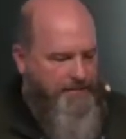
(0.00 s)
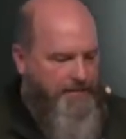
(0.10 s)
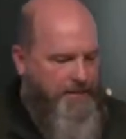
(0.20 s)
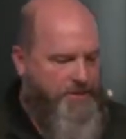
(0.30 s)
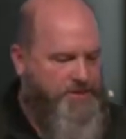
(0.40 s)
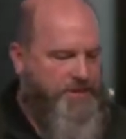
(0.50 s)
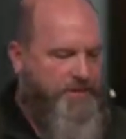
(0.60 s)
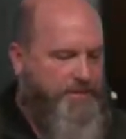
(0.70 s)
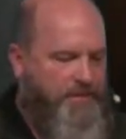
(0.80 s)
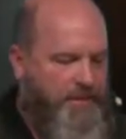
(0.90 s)
There is
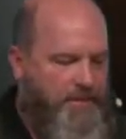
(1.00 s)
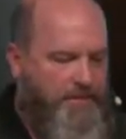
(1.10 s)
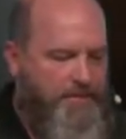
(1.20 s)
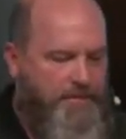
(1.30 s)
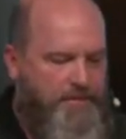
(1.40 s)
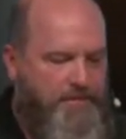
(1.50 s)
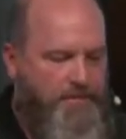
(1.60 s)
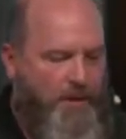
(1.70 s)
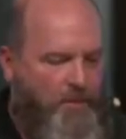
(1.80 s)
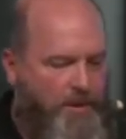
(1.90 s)
a
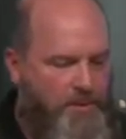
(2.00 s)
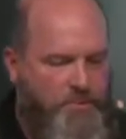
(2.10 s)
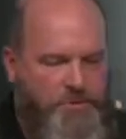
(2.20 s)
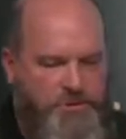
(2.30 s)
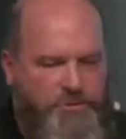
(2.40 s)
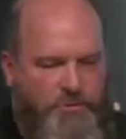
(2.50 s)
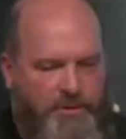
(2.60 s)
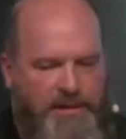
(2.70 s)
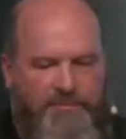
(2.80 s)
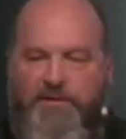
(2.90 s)
well-known
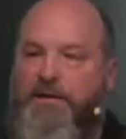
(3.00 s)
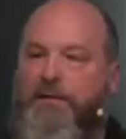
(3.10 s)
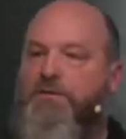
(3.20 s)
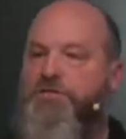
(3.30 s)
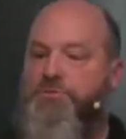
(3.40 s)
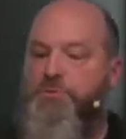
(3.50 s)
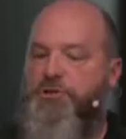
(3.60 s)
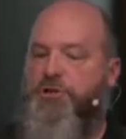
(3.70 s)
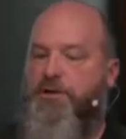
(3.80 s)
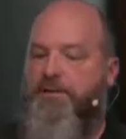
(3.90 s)
story of an English
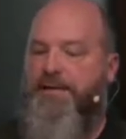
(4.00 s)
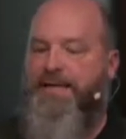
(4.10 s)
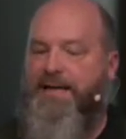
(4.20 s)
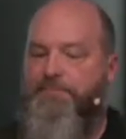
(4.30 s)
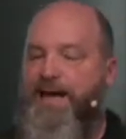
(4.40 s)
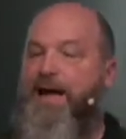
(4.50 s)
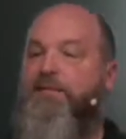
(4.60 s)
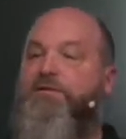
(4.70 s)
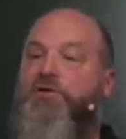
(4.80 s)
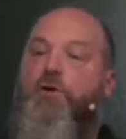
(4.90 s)
missionary named
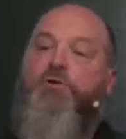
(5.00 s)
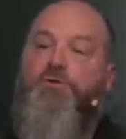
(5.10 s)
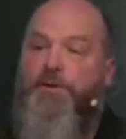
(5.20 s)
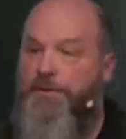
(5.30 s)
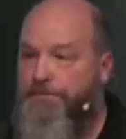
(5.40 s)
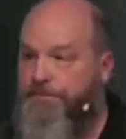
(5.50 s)
Alan Gardner.